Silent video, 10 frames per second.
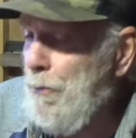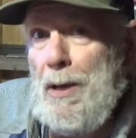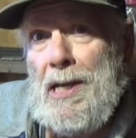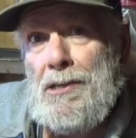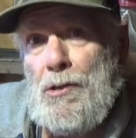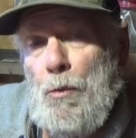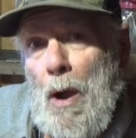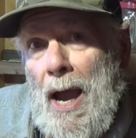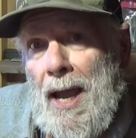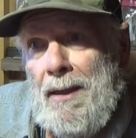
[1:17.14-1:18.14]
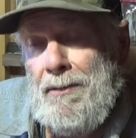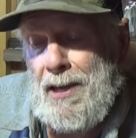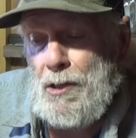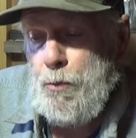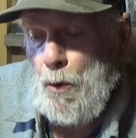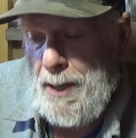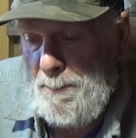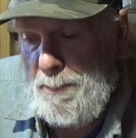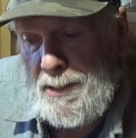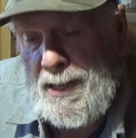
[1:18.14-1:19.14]
reasons why this wood
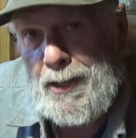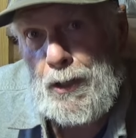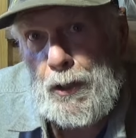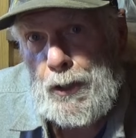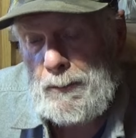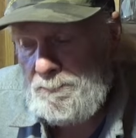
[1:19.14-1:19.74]
in particular